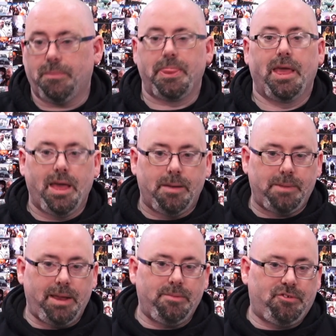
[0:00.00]
So
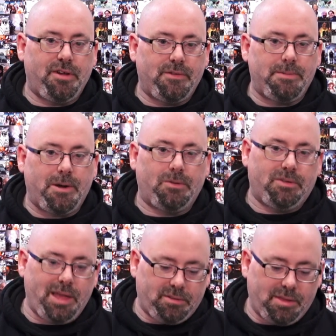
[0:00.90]
my name is Jeffrey
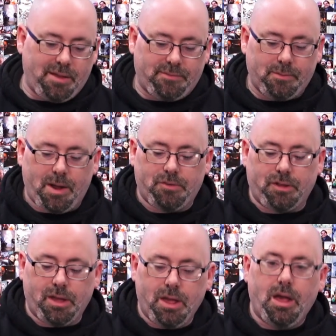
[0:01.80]
Powers. Thanks a lot for
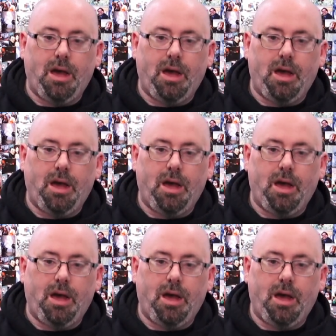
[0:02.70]
watching.